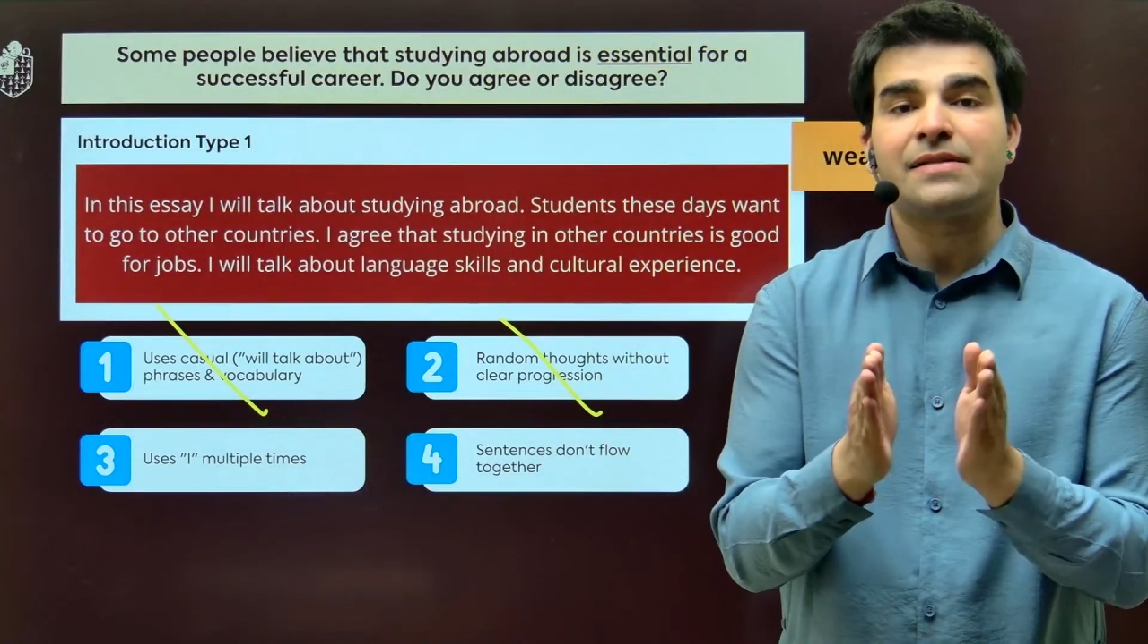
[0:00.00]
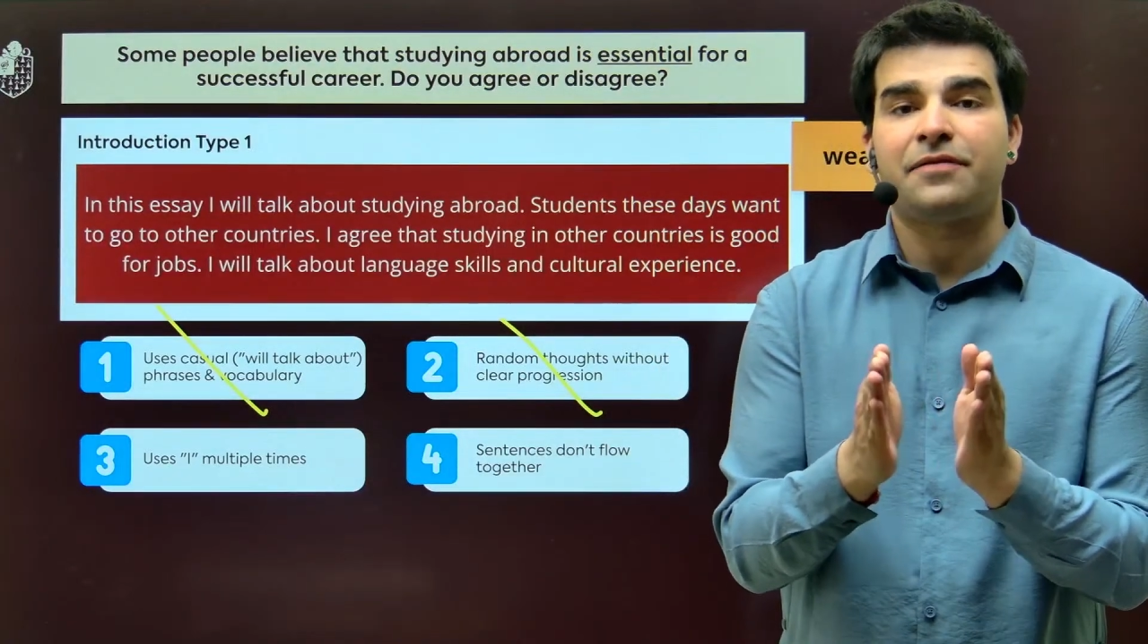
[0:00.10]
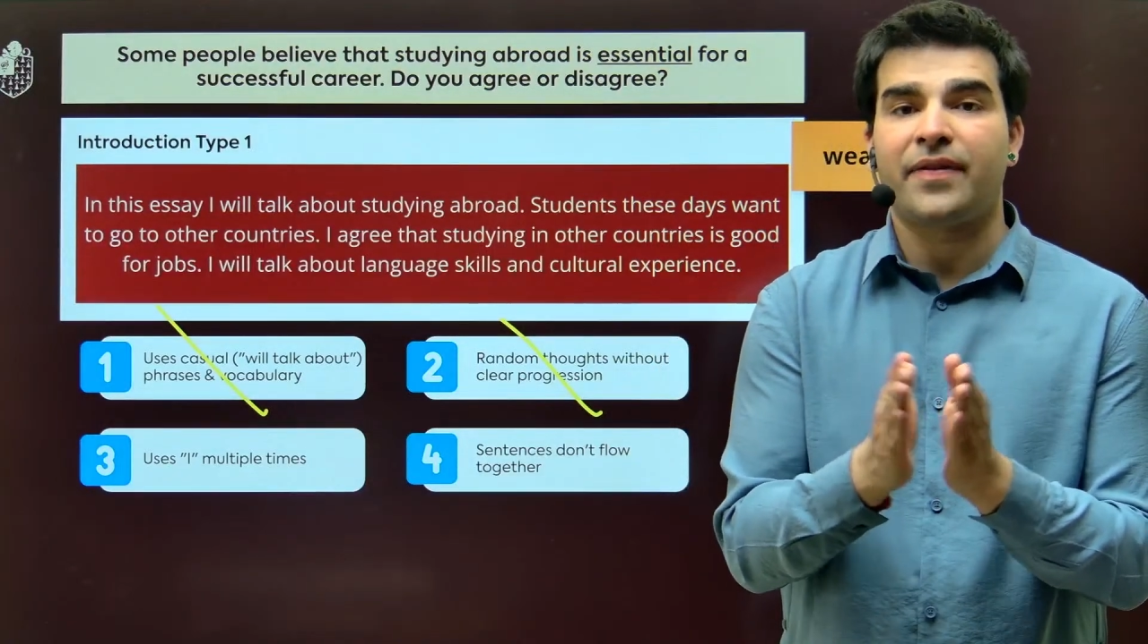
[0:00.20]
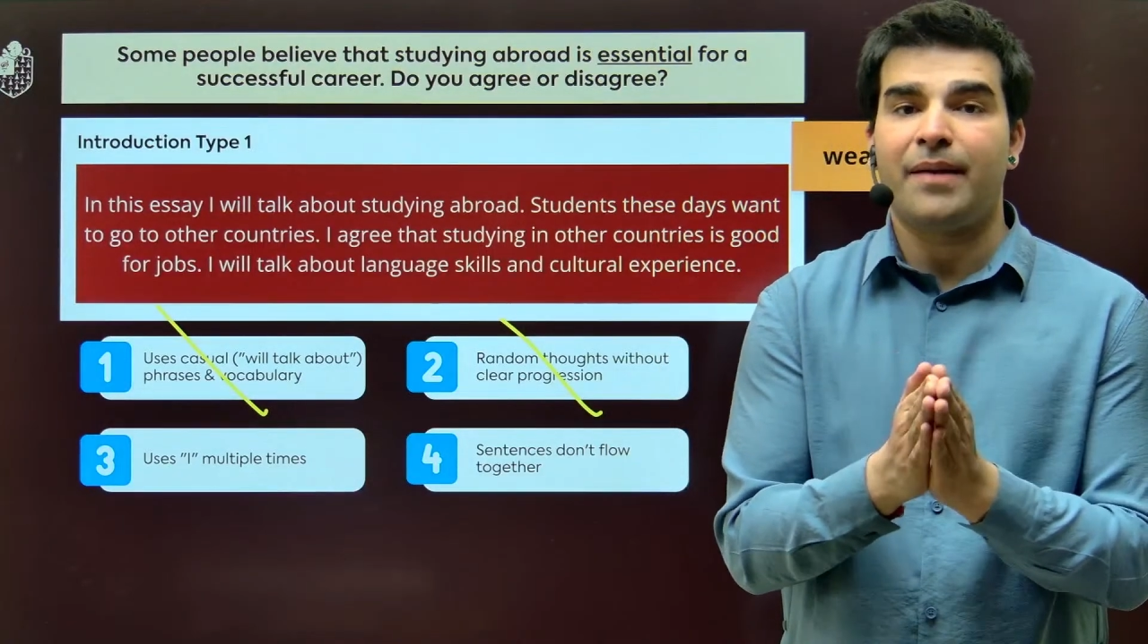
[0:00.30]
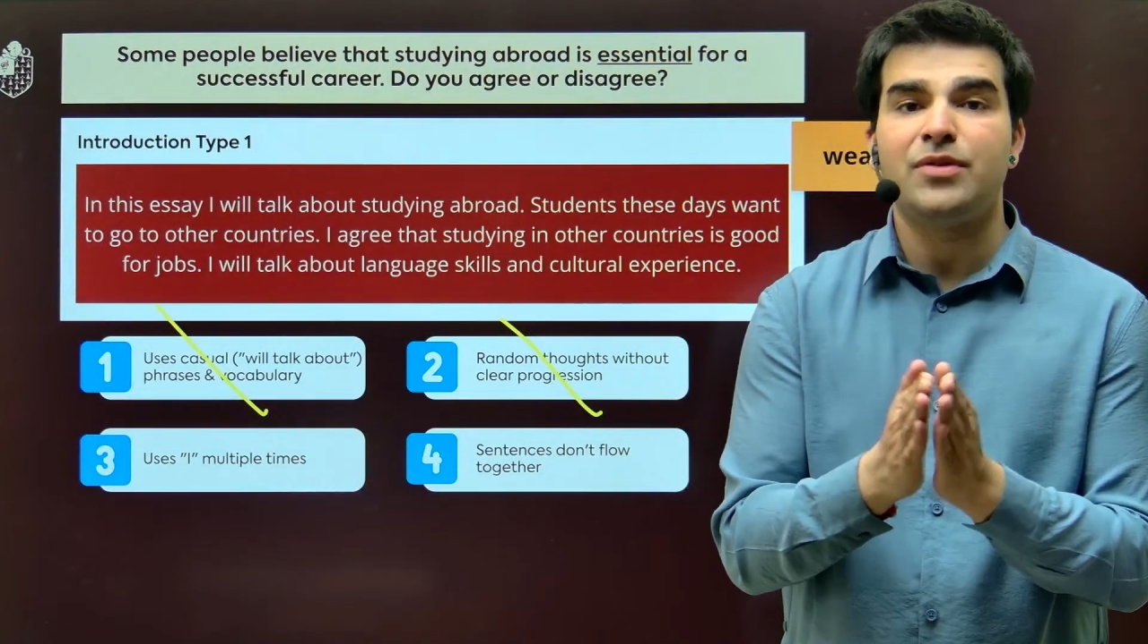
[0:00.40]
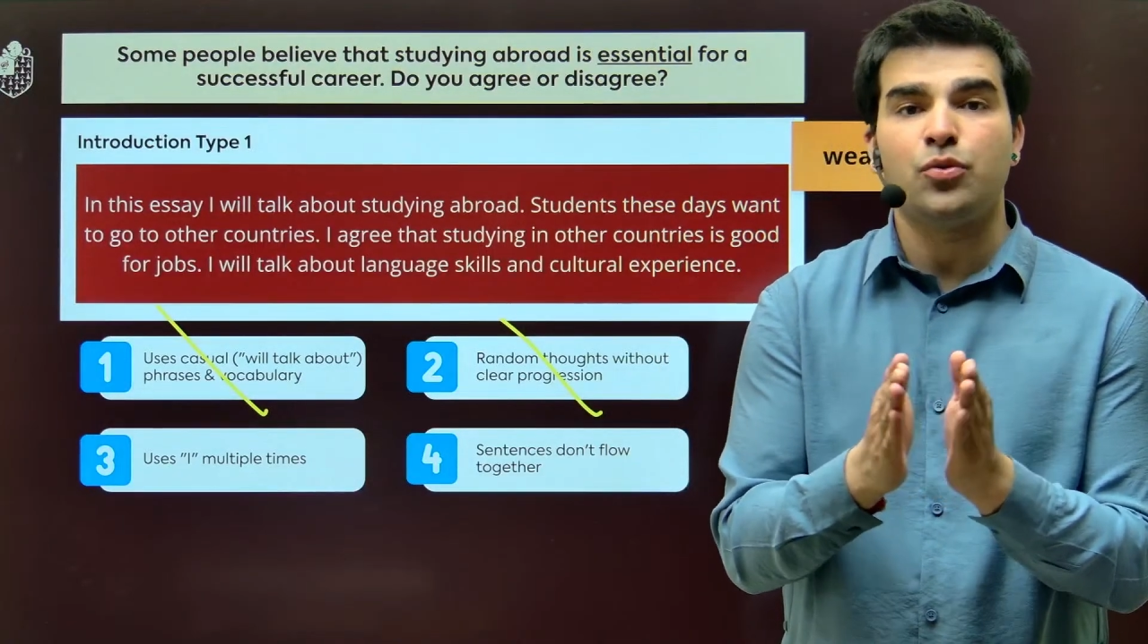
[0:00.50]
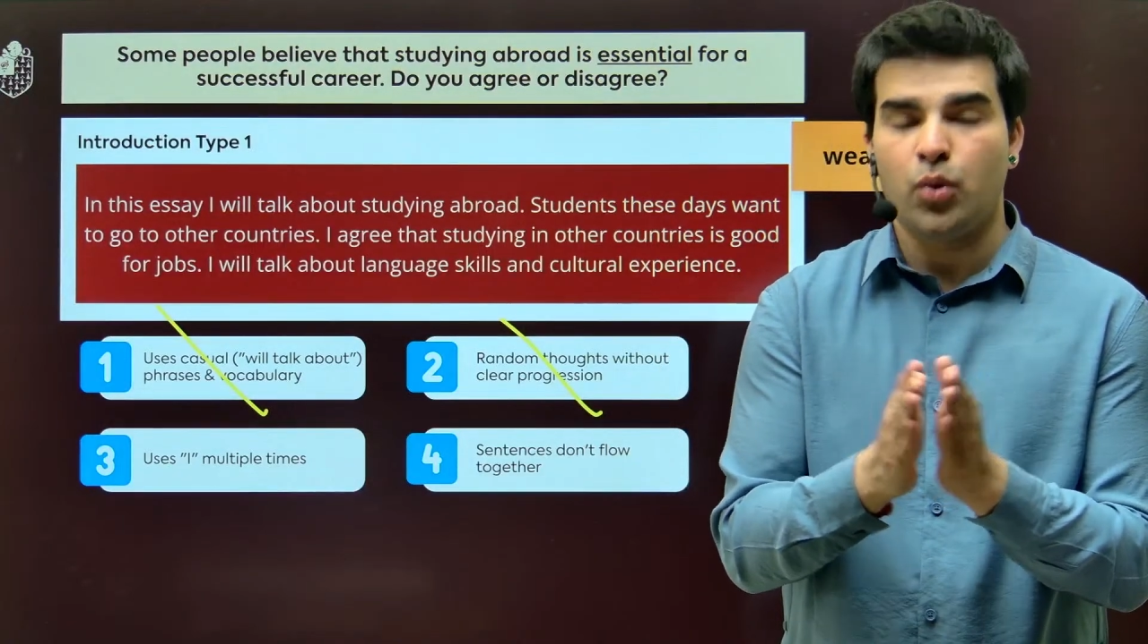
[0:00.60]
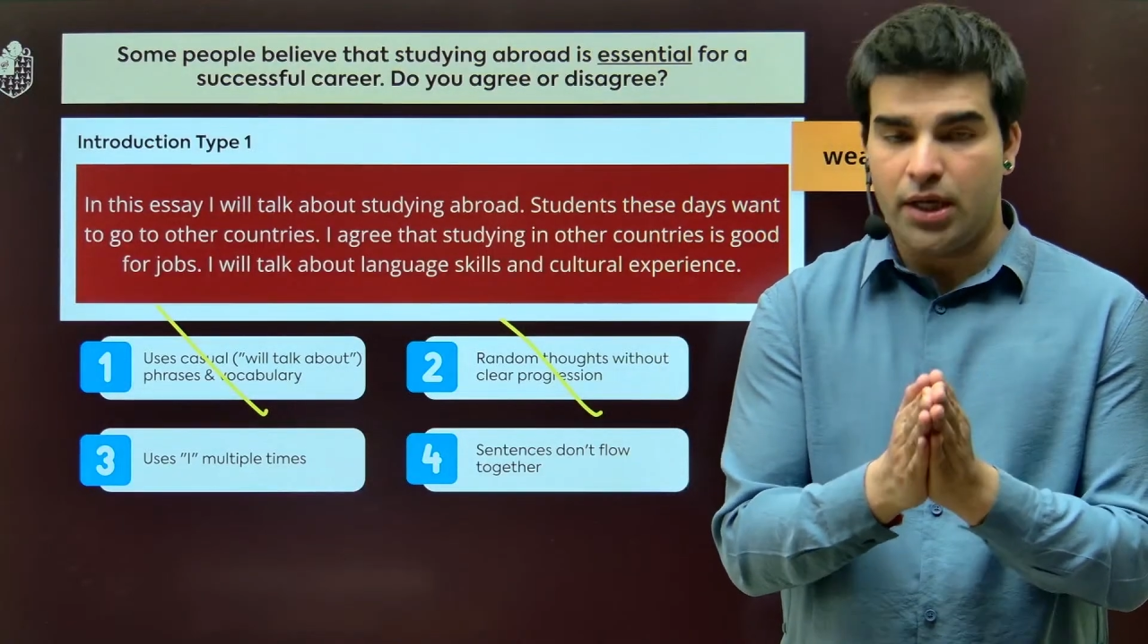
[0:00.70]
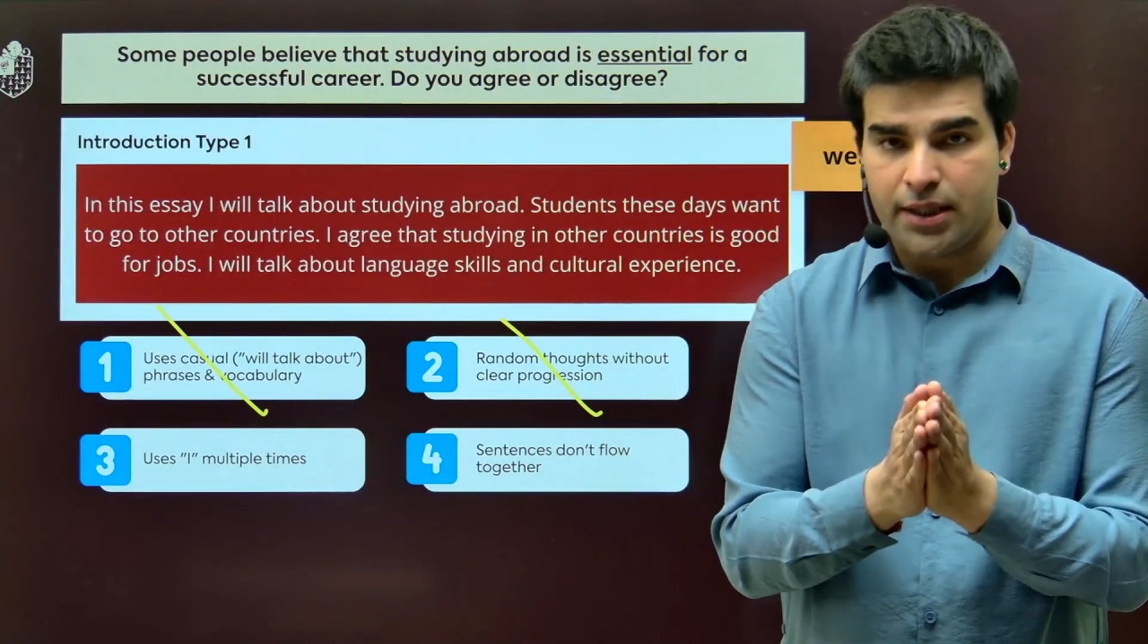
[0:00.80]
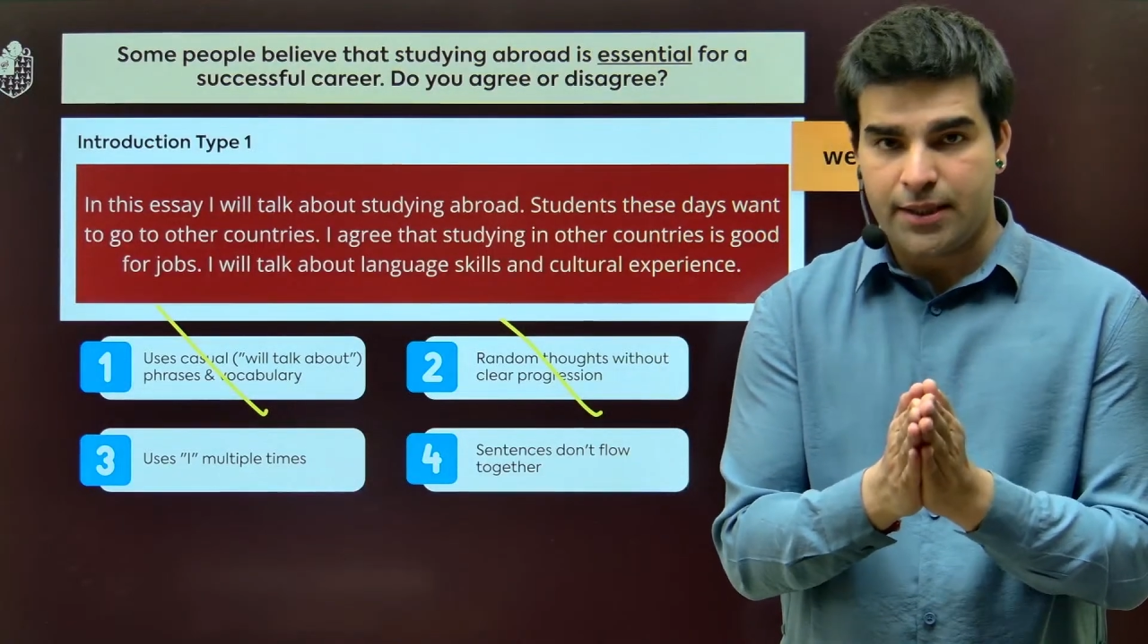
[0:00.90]
them to
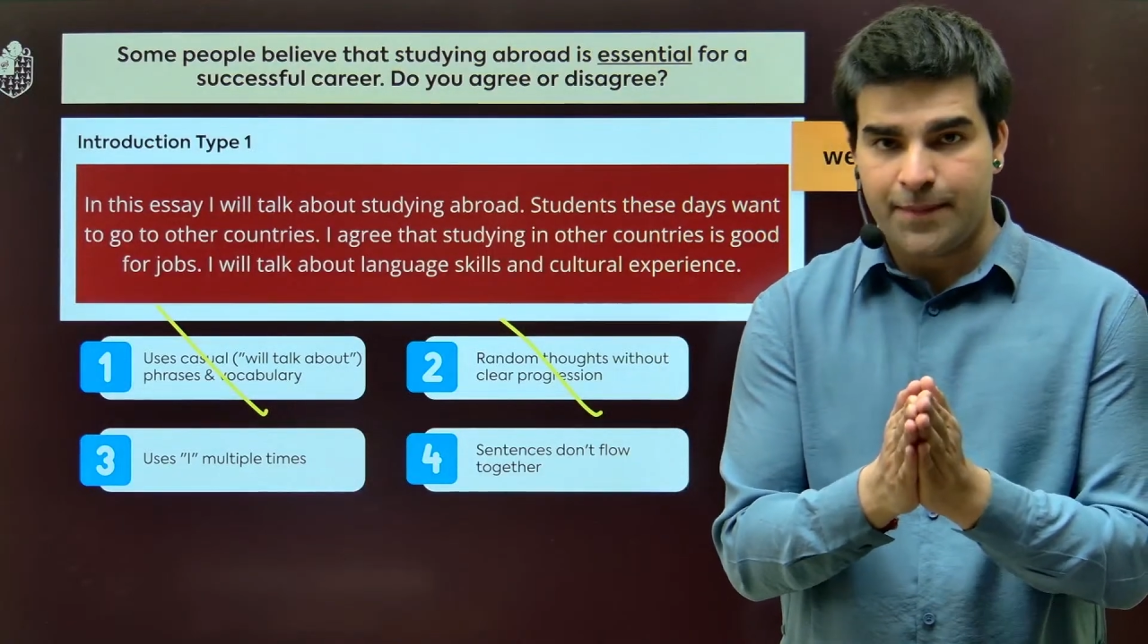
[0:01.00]
work.